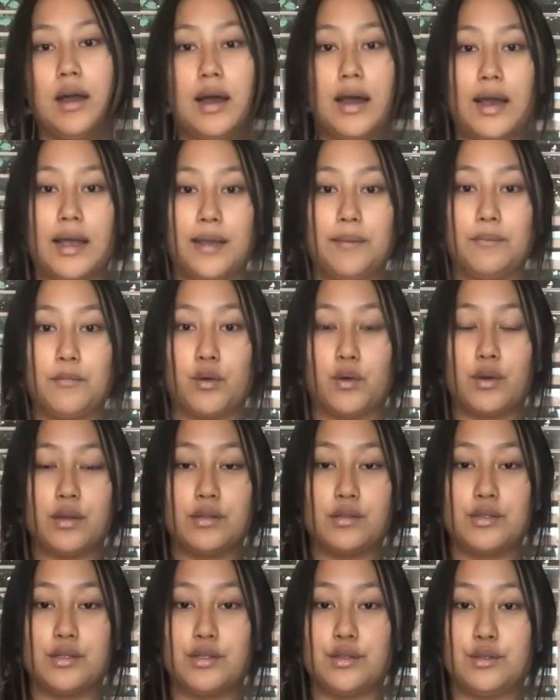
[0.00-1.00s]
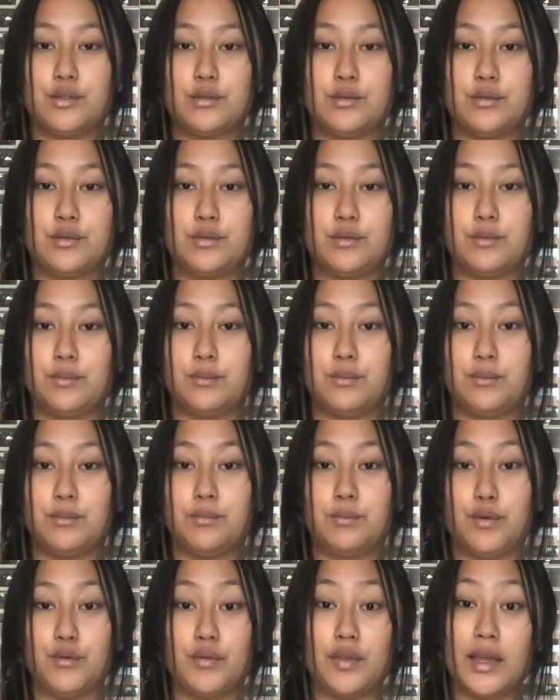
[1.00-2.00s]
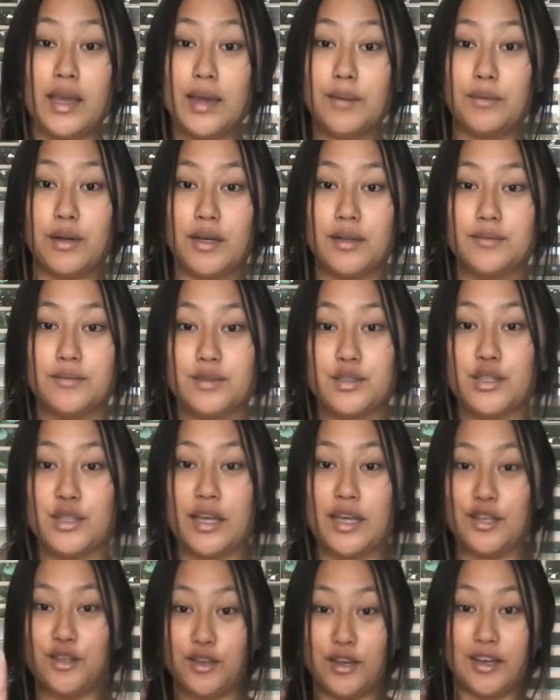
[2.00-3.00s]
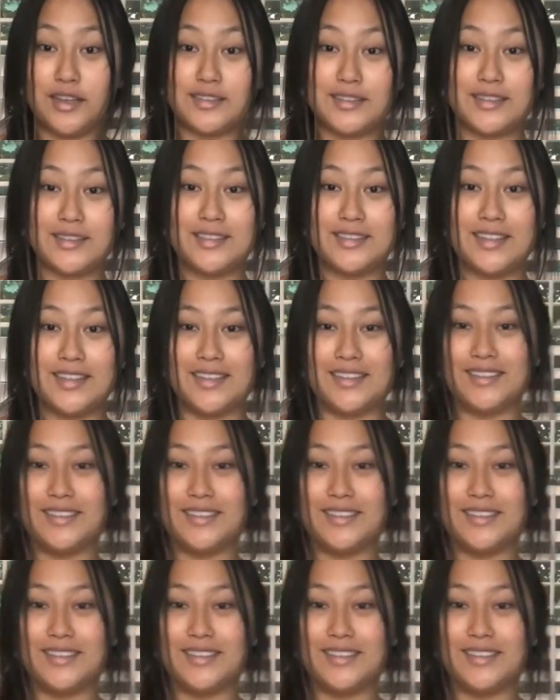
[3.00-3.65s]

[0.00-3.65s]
I'm going to move the camera so that you guys can see.